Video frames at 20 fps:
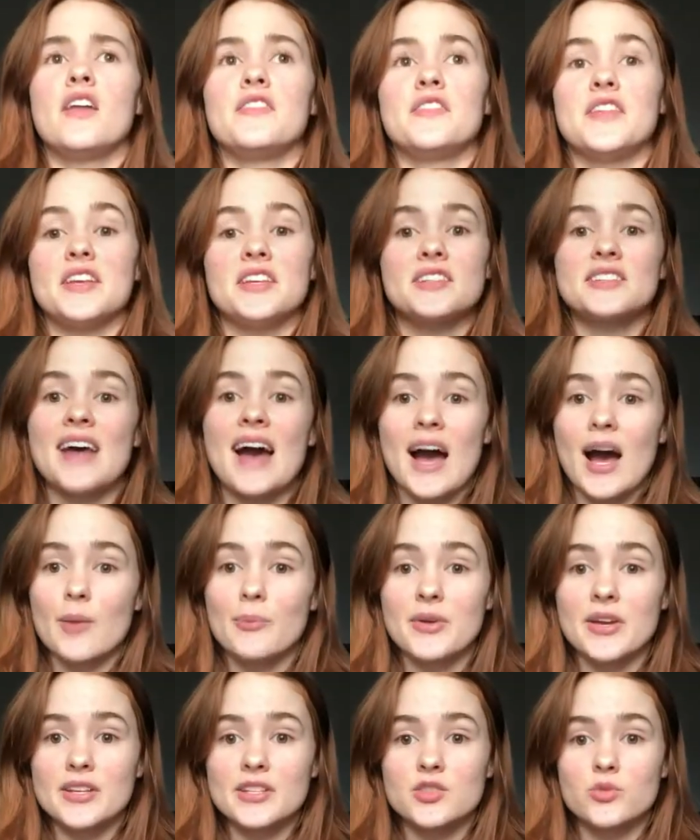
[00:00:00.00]
this
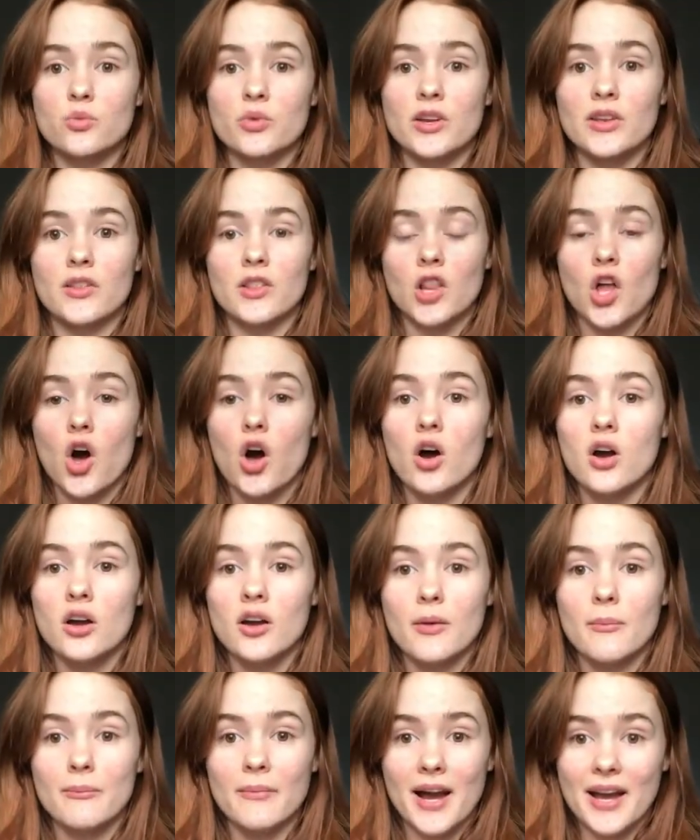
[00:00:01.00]
happens when
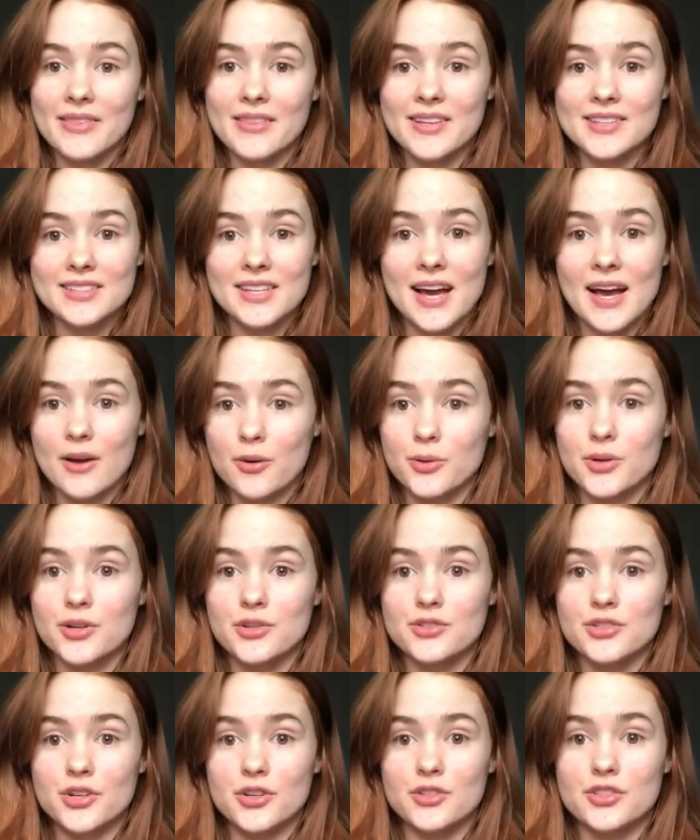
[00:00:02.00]
long, mindless
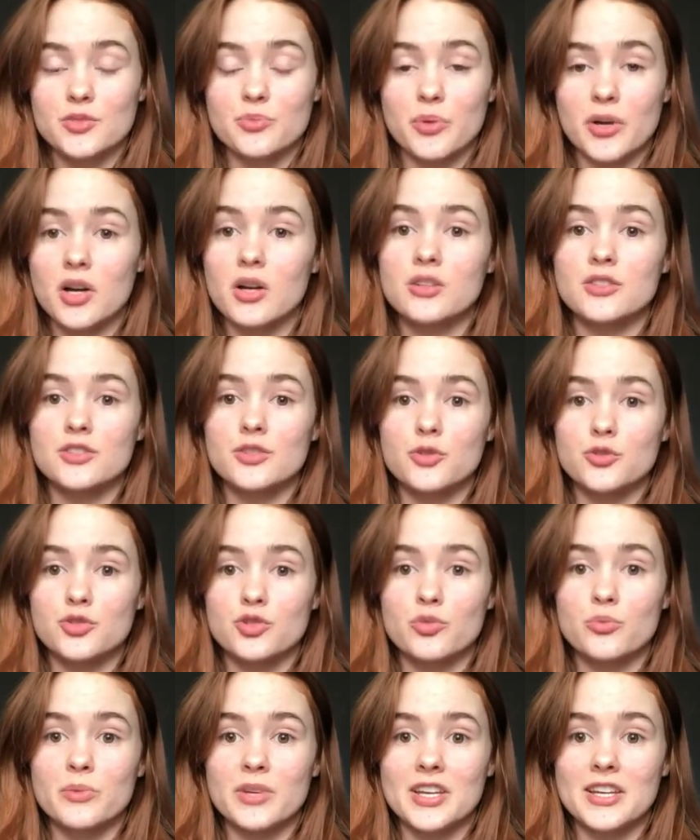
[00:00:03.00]
hours are spent on
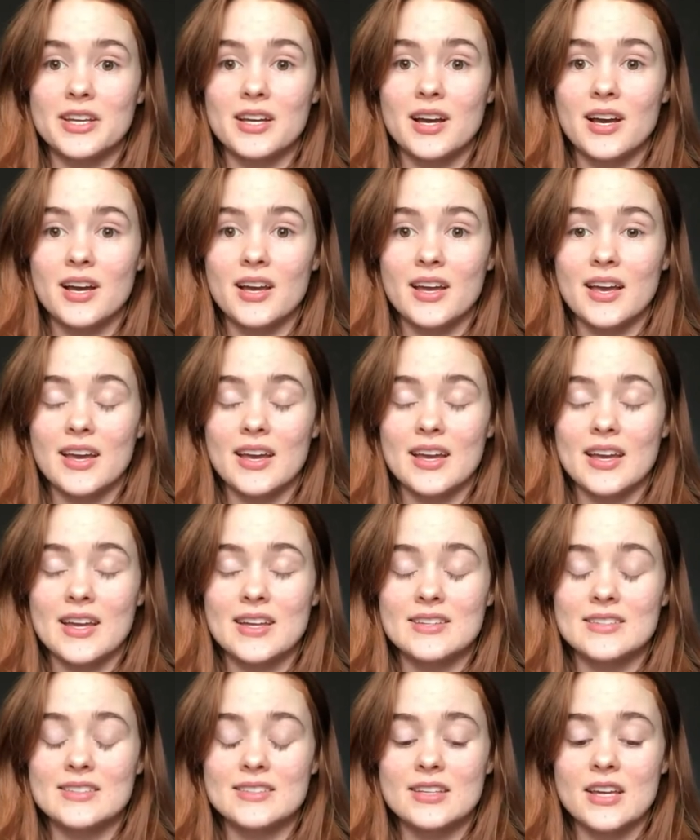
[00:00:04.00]
social media
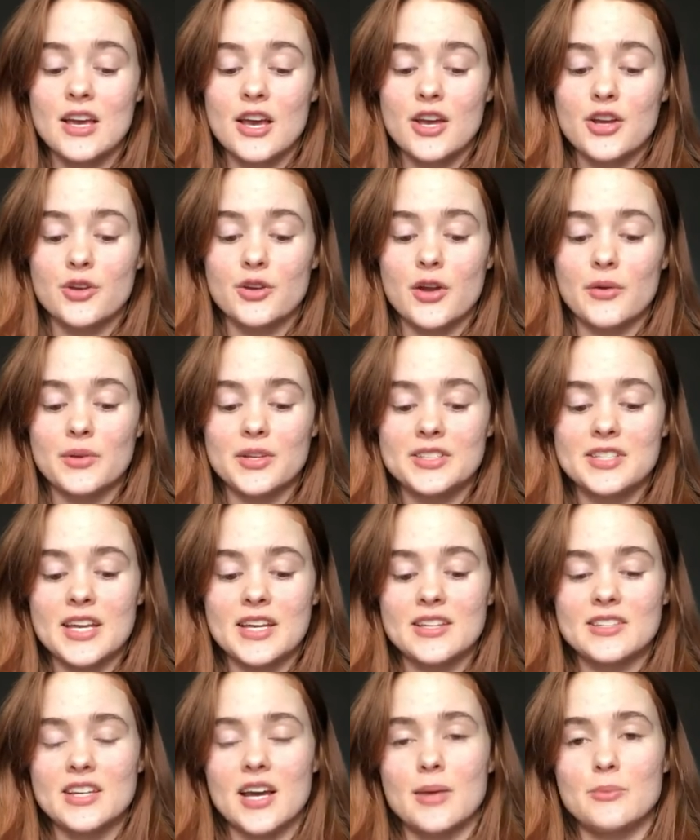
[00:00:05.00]
and you're not really
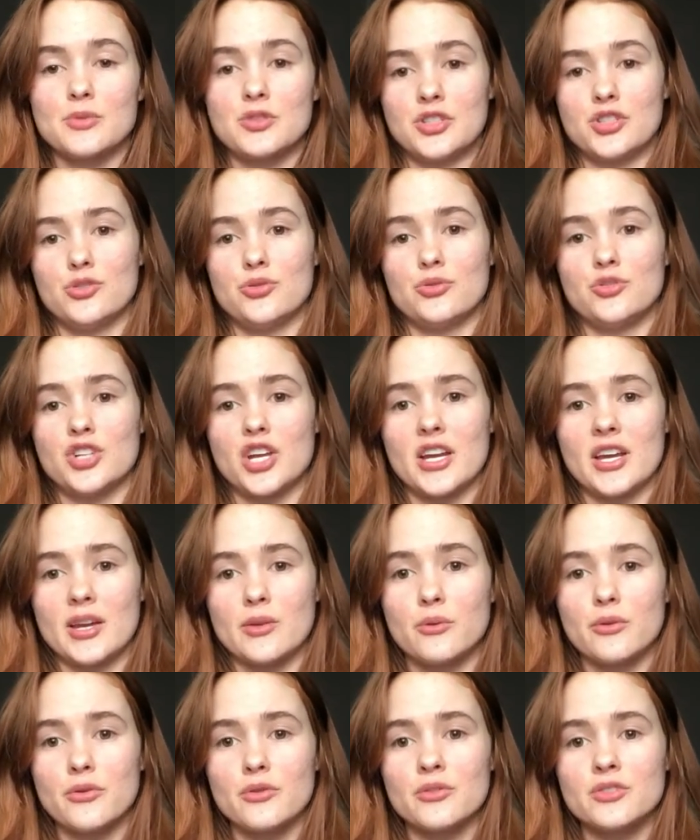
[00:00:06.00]
taking time to check
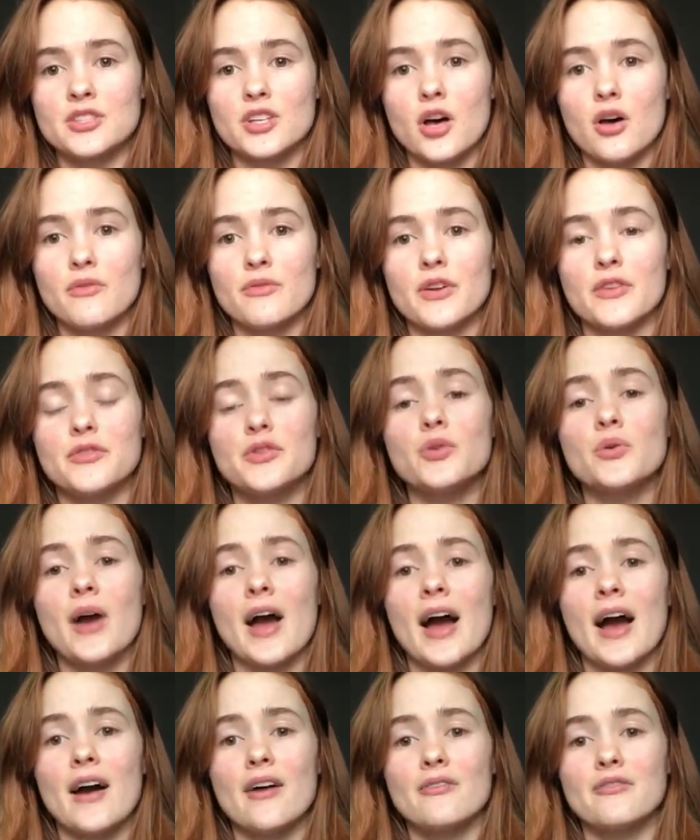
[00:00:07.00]
in with yourself. If you
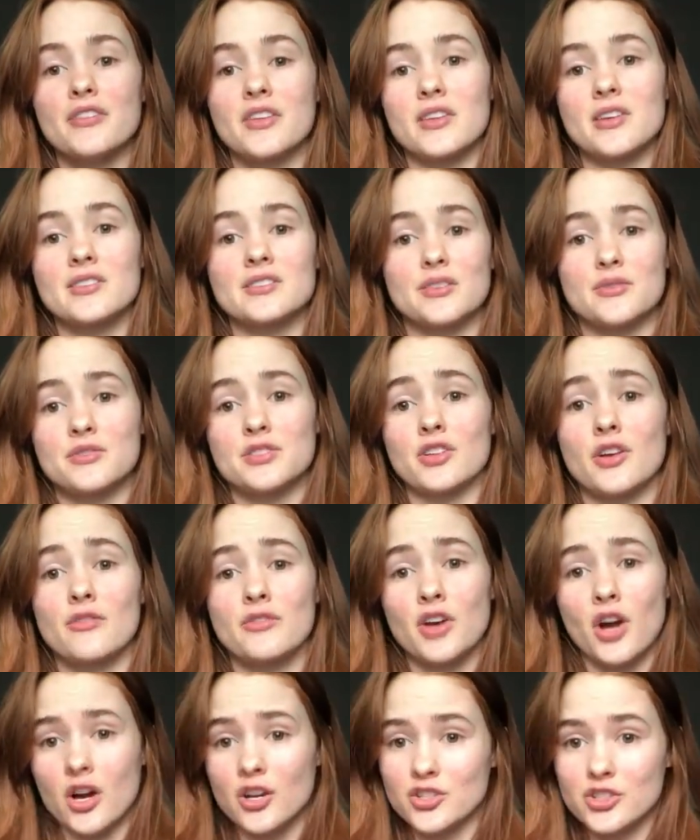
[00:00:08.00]
have feelings of
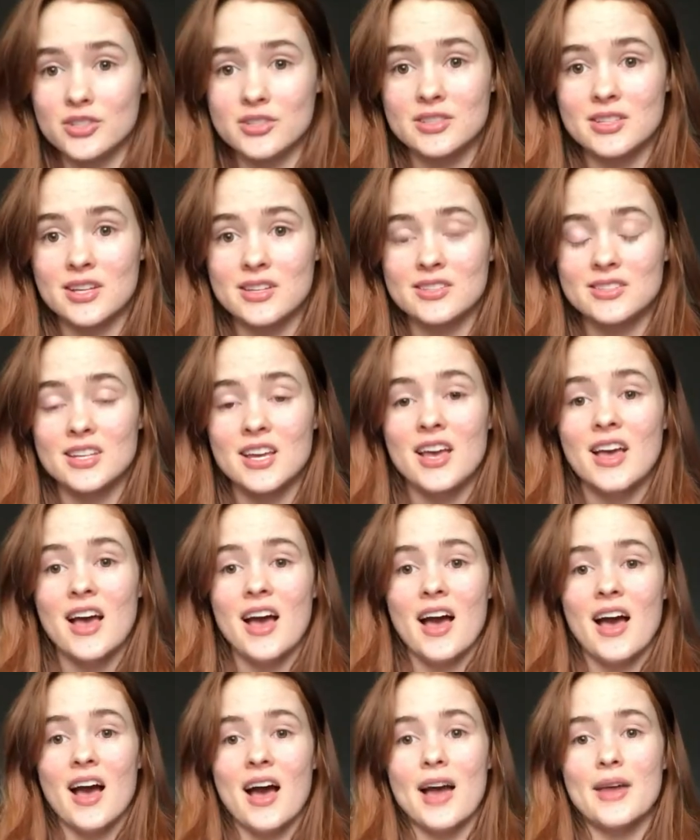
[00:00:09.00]
self-consciousness
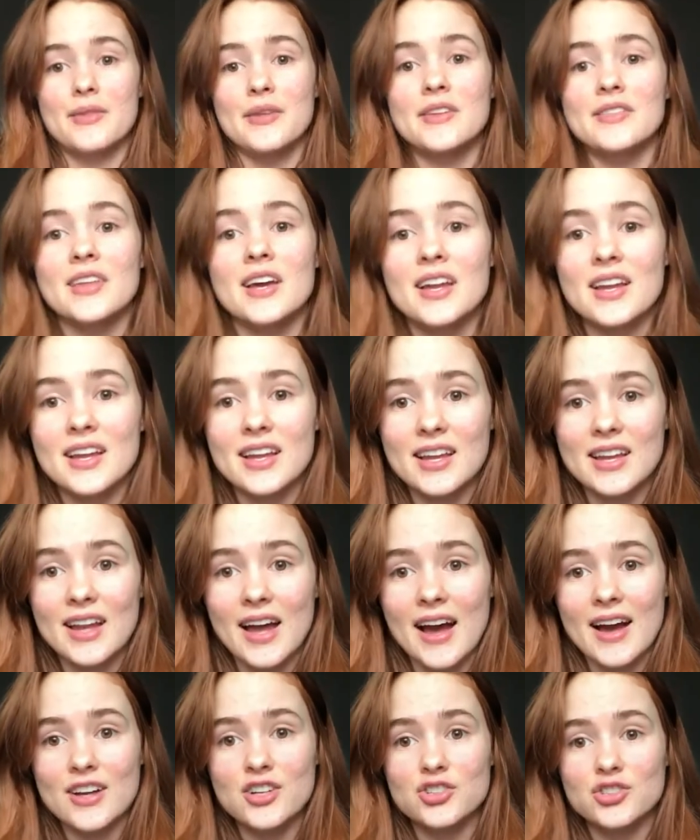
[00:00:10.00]
I think that it
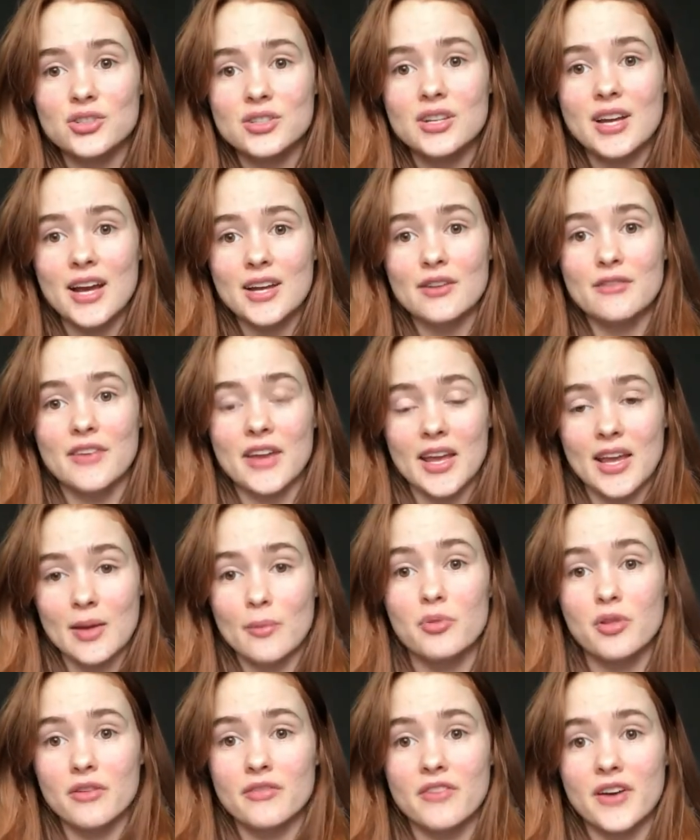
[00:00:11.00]
actually kind of
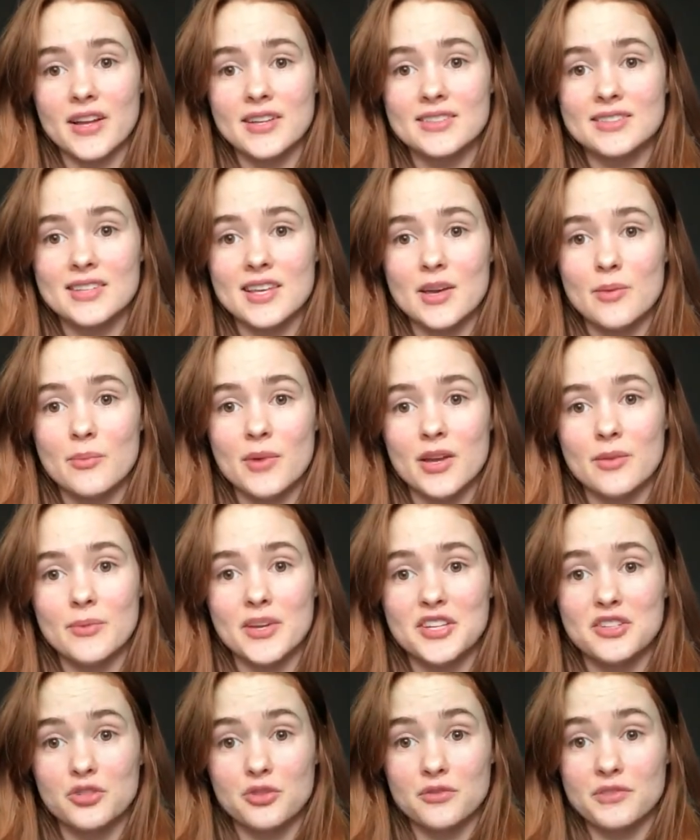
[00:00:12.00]
amplifies them and
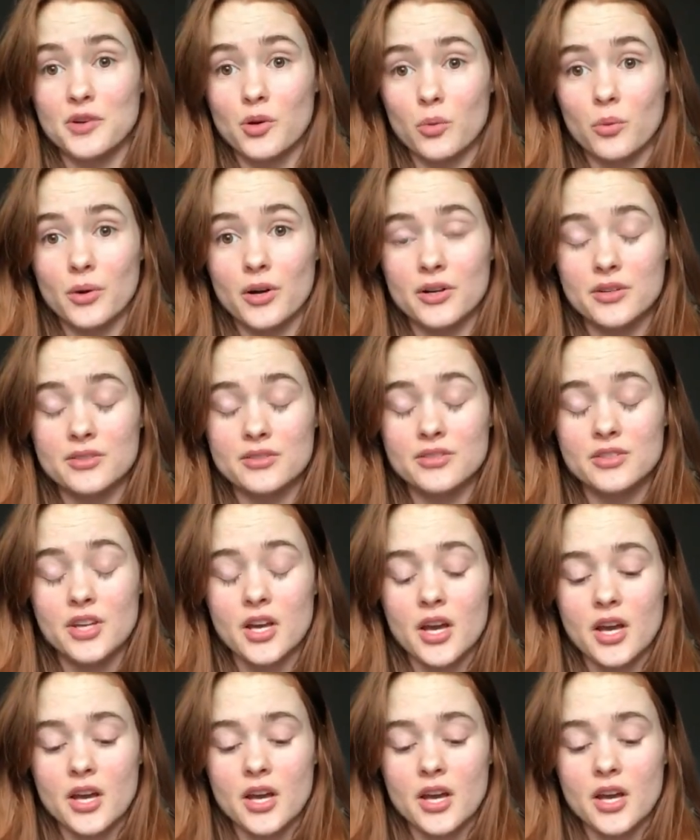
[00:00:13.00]
makes you feel worse.